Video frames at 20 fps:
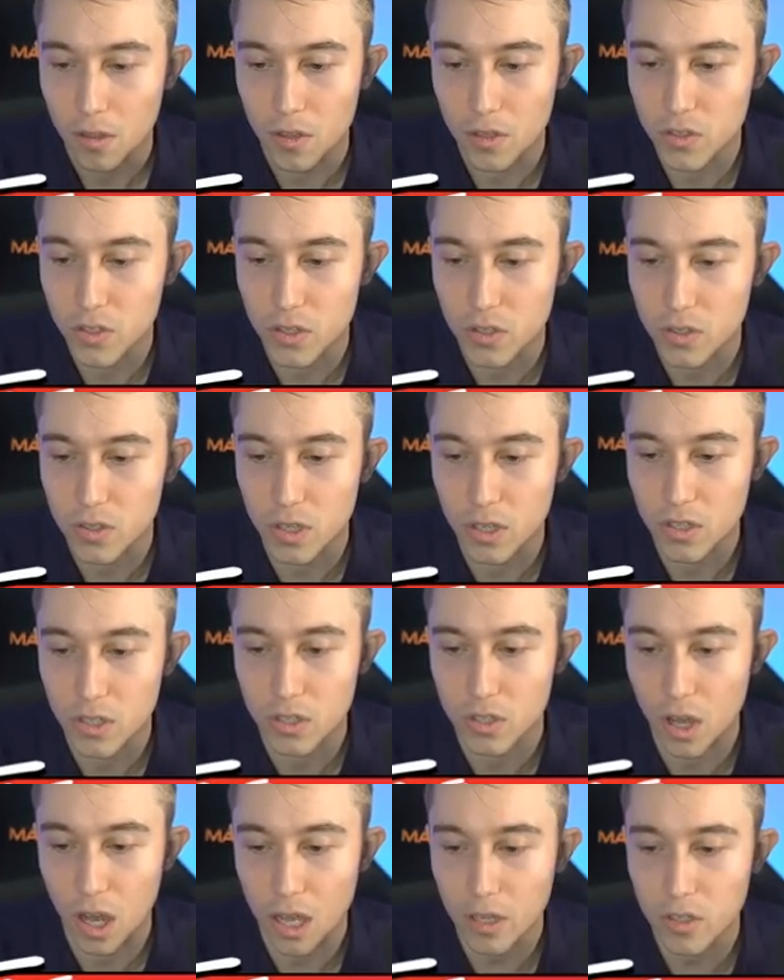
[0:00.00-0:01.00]
this is, this
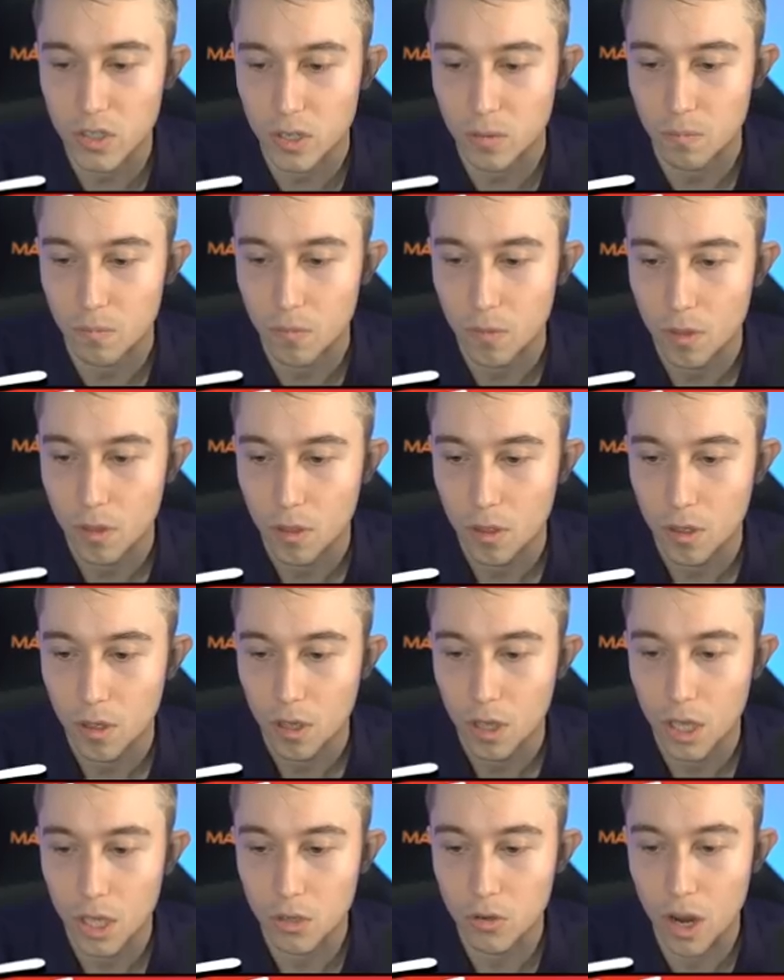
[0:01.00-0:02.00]
is awesome.
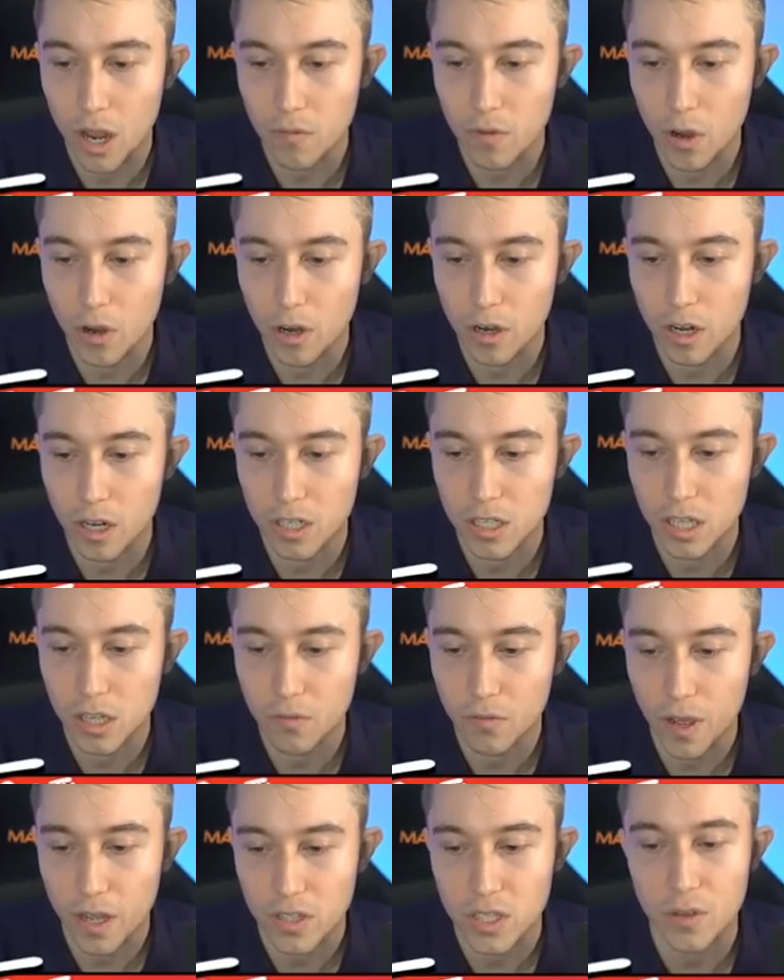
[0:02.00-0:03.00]
The graveyard on
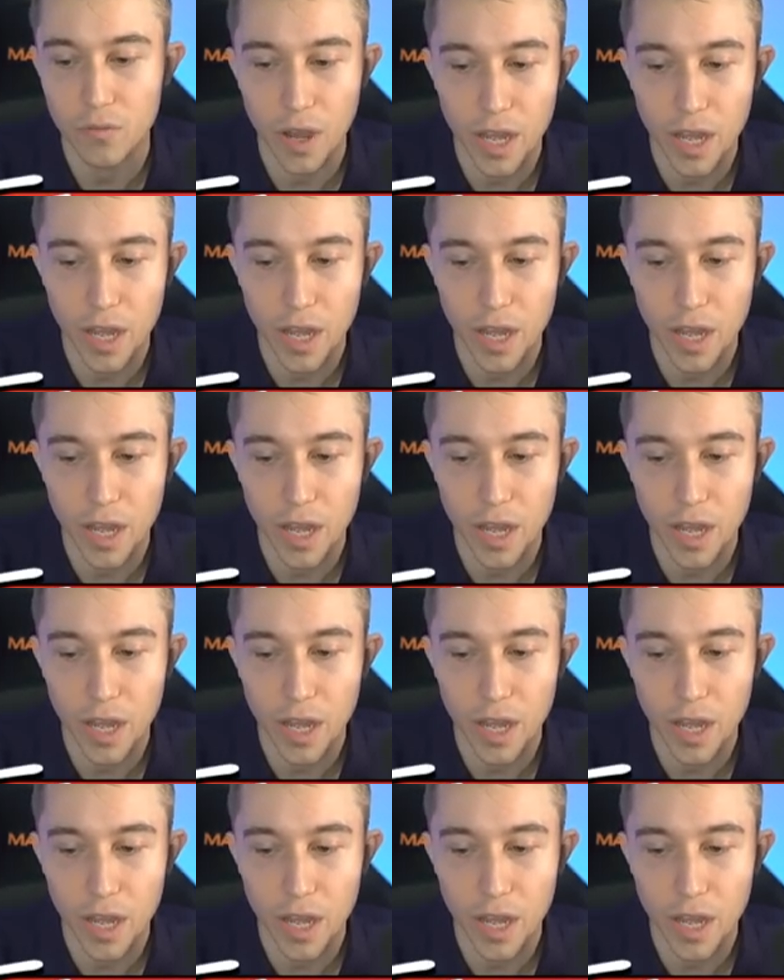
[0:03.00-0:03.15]
defense.